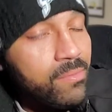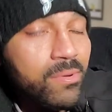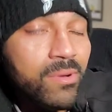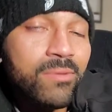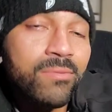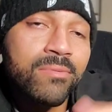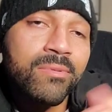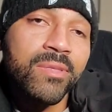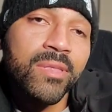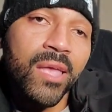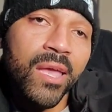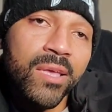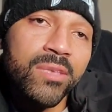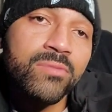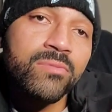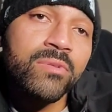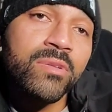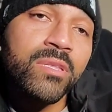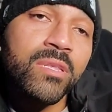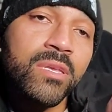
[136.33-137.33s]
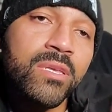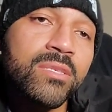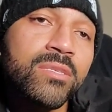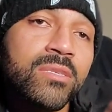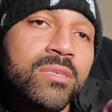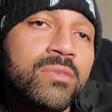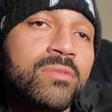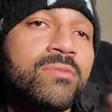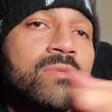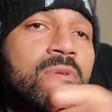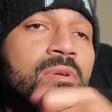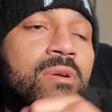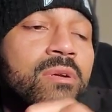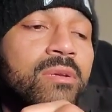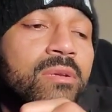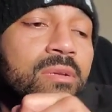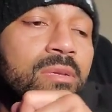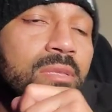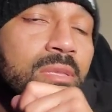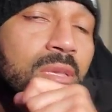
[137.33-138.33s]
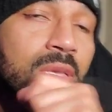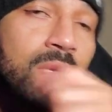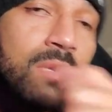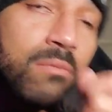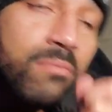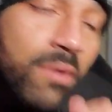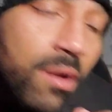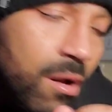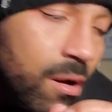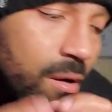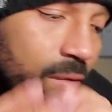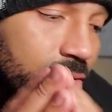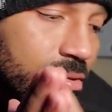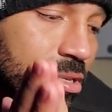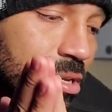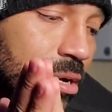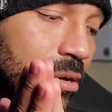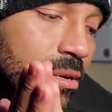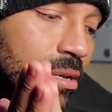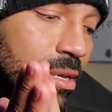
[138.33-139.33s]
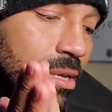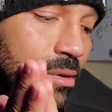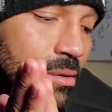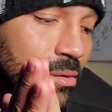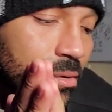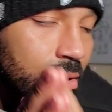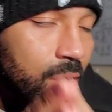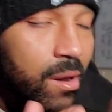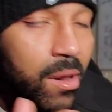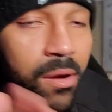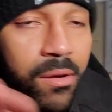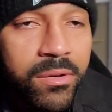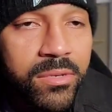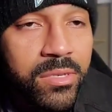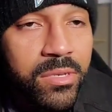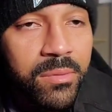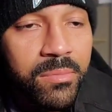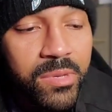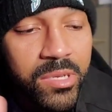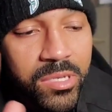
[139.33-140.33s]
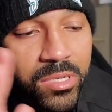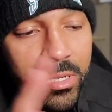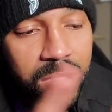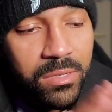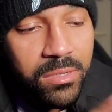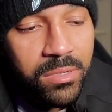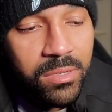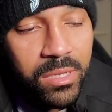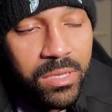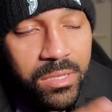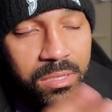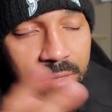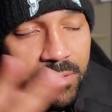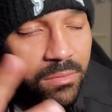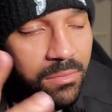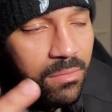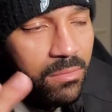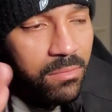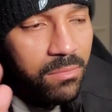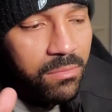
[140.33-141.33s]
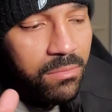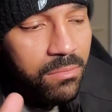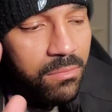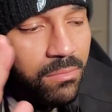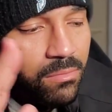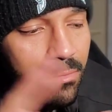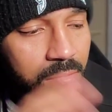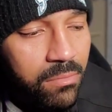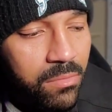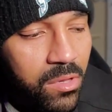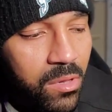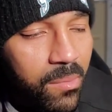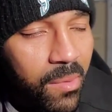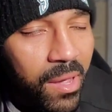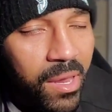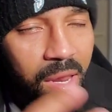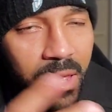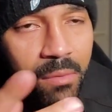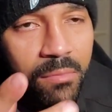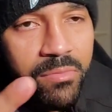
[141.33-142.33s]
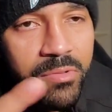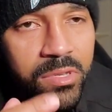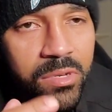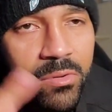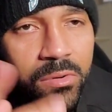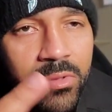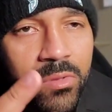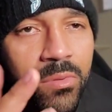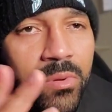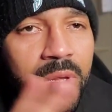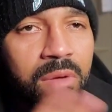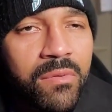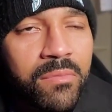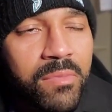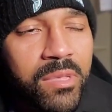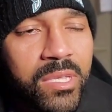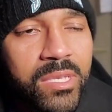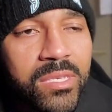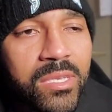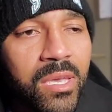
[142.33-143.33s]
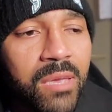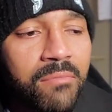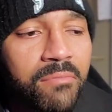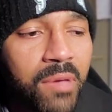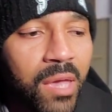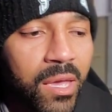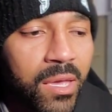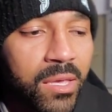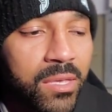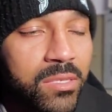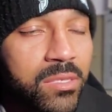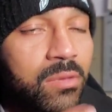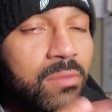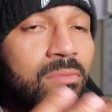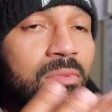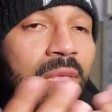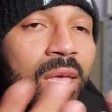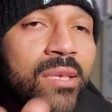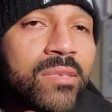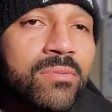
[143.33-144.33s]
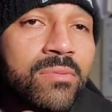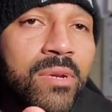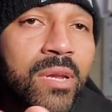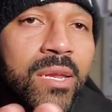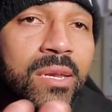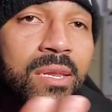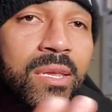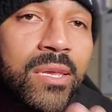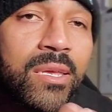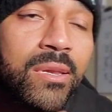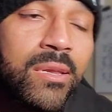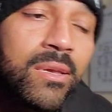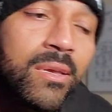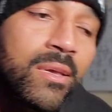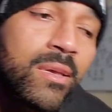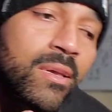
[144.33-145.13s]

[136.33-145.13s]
Well, that's what this is for. The power of attorney or errors and omissions you might have two or three of them in the same packet. So that's what I did.